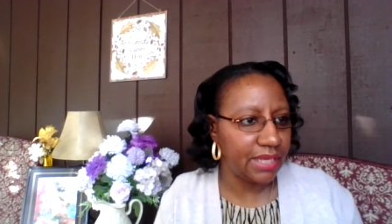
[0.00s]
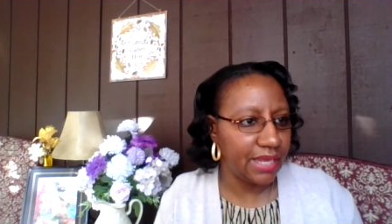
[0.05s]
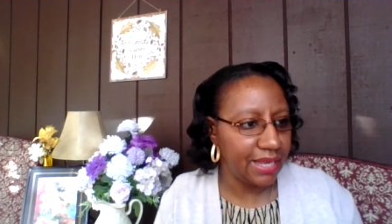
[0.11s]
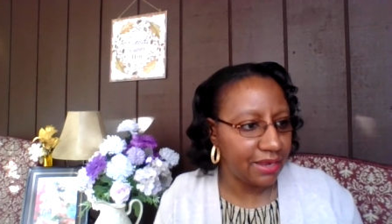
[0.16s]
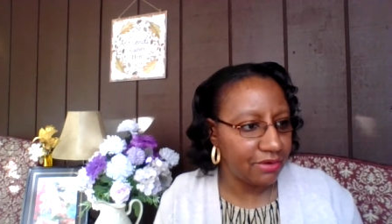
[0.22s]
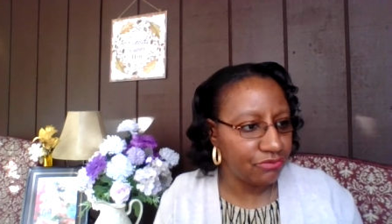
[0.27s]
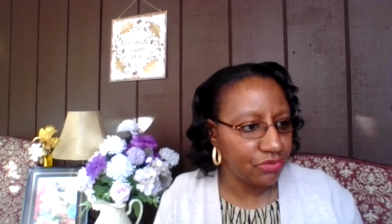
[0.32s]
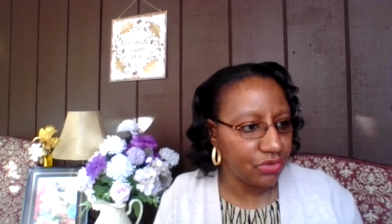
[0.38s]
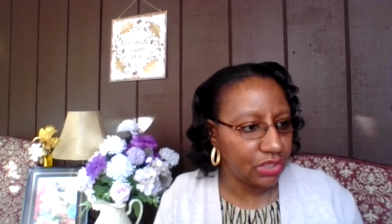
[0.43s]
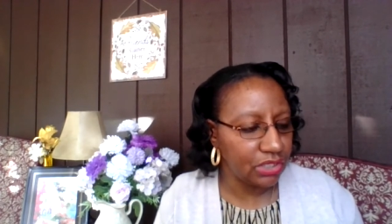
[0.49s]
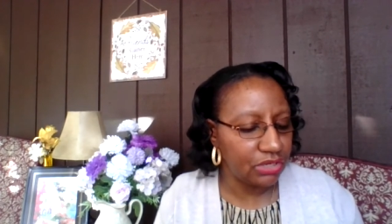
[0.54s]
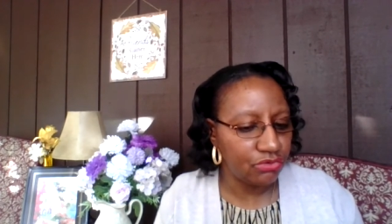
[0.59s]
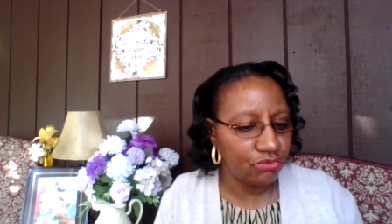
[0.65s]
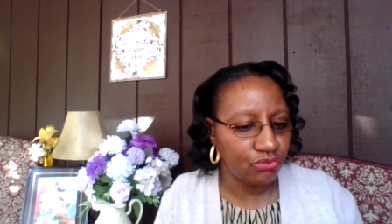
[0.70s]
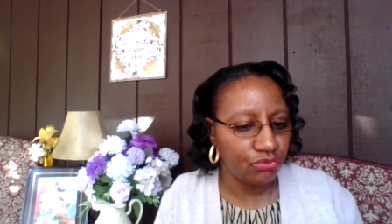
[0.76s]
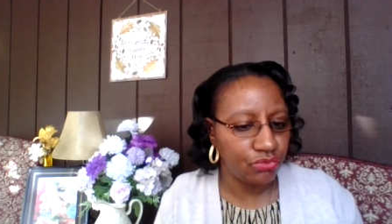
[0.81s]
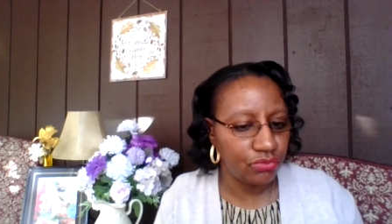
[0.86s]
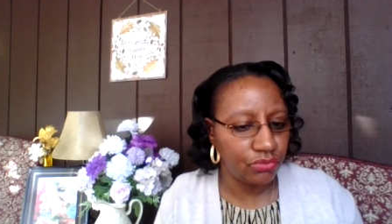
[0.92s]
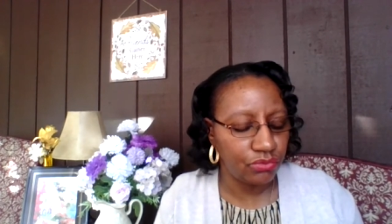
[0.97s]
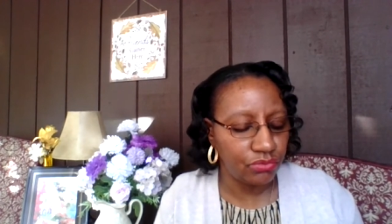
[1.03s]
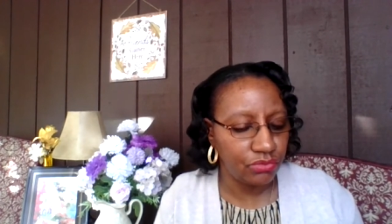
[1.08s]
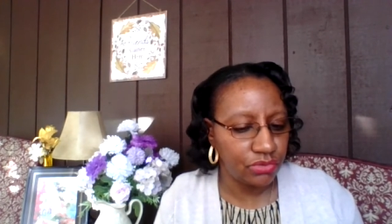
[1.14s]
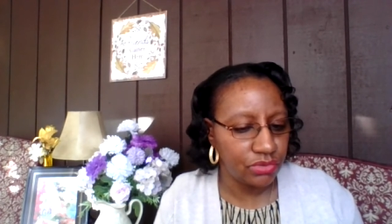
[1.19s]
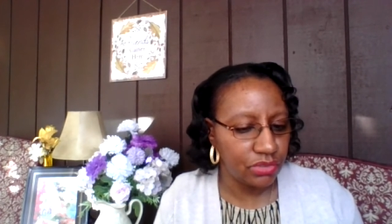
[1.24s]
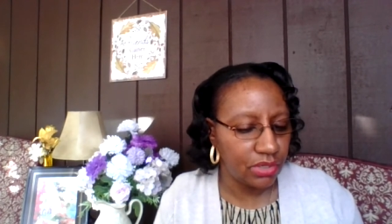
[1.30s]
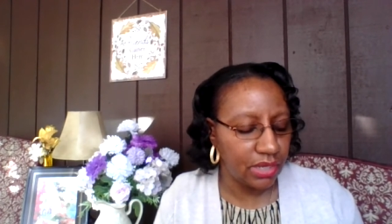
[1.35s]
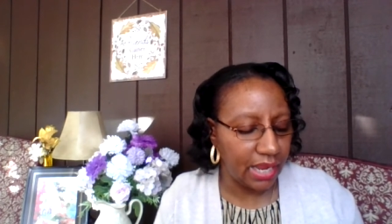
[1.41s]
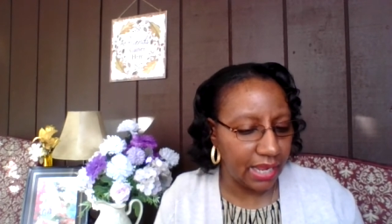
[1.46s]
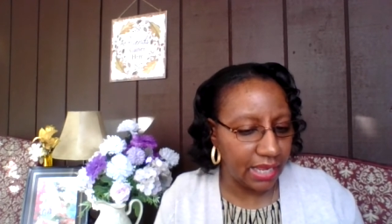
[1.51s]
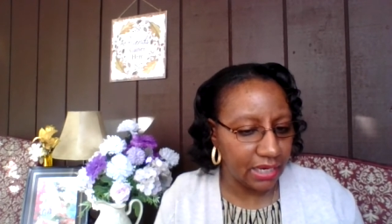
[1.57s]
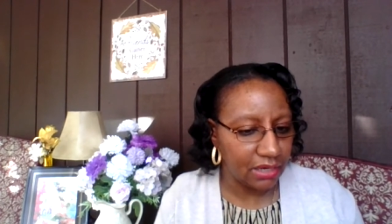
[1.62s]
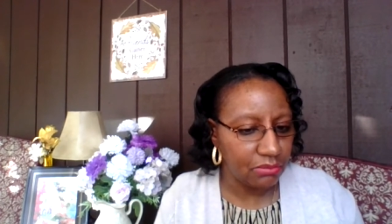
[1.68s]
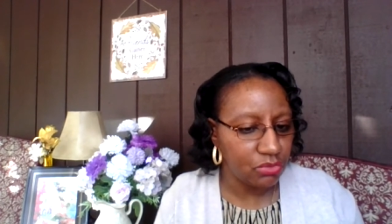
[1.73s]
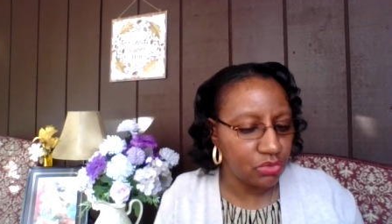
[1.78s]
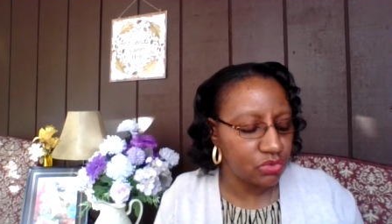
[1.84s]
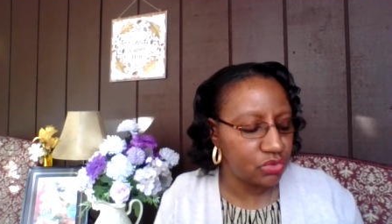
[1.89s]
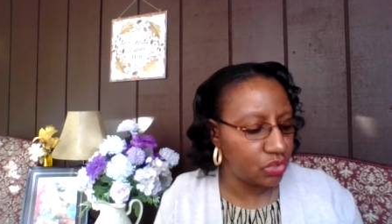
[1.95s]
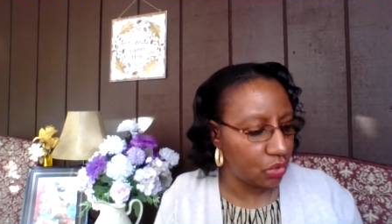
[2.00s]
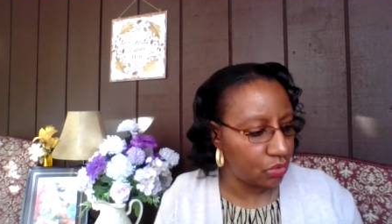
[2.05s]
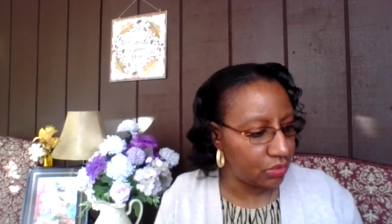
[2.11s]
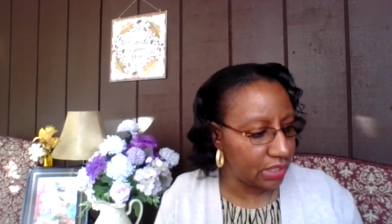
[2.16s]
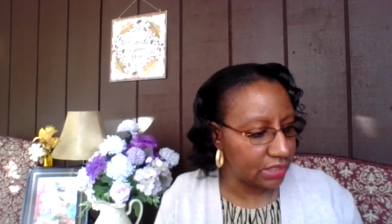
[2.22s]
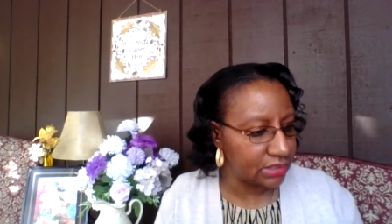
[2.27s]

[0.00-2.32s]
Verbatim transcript: can't really animals don't